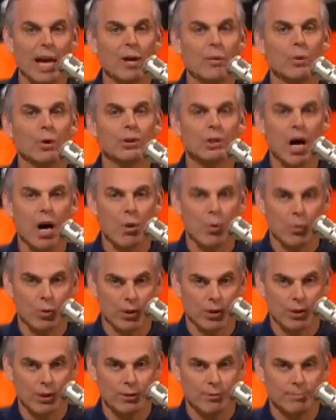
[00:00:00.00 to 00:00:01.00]
will not
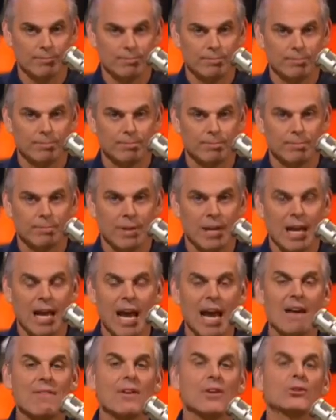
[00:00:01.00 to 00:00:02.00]
work.
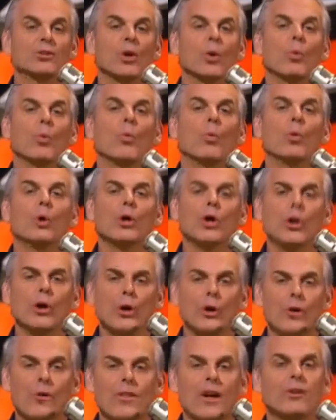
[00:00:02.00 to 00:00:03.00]
And there's
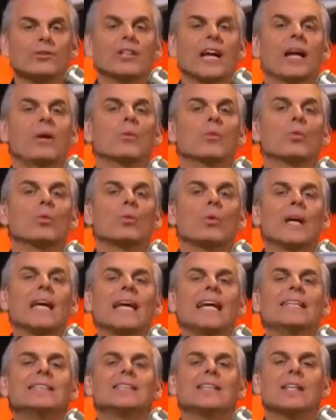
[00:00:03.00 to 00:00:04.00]
a
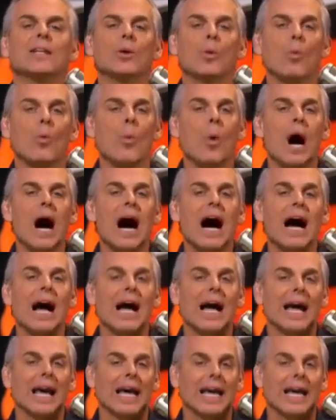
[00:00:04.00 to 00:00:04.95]
reason why